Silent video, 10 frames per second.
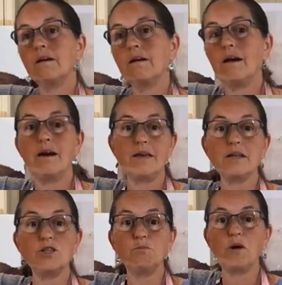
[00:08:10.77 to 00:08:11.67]
Oh
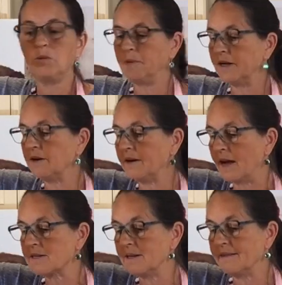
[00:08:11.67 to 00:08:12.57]
yes, you probably could
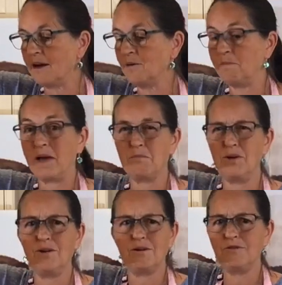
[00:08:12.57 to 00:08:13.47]
actually. That would make
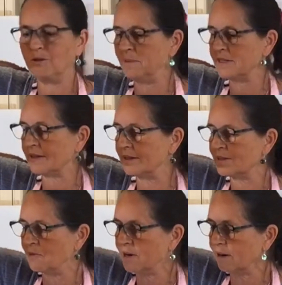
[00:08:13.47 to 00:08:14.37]
beautiful biscuits.
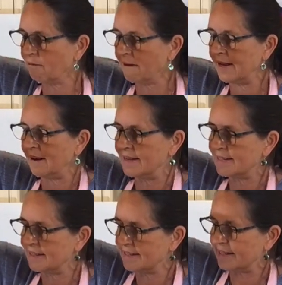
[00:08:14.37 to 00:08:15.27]
What a great
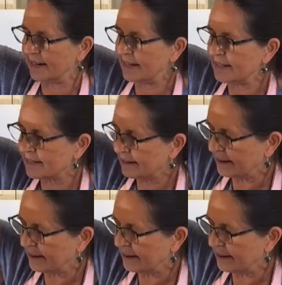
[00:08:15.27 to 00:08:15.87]
idea, Denise.